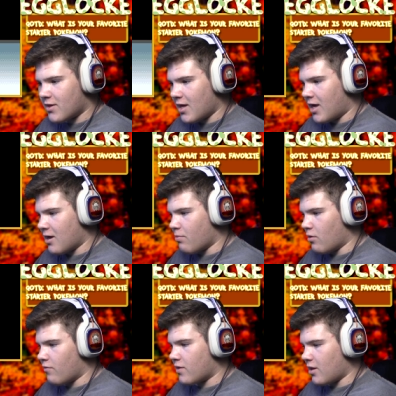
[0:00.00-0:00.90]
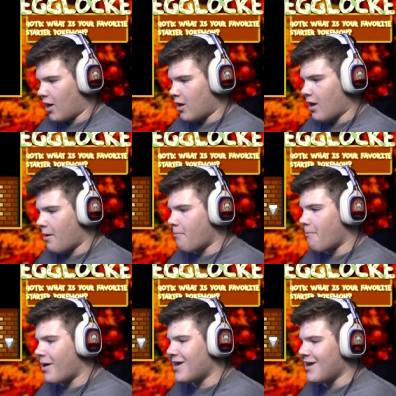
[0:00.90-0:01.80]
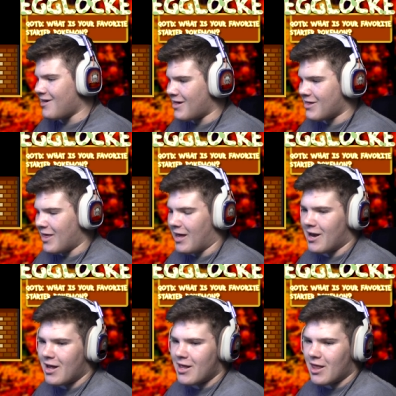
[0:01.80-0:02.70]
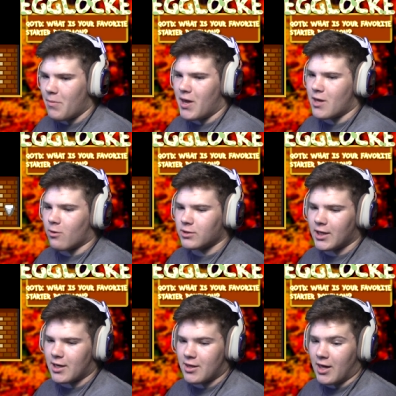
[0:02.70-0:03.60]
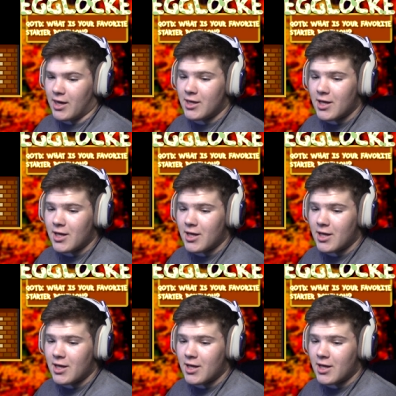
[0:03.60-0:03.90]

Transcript: Psychic moves. I, I'm, my guess is that they made Golduck a Psychic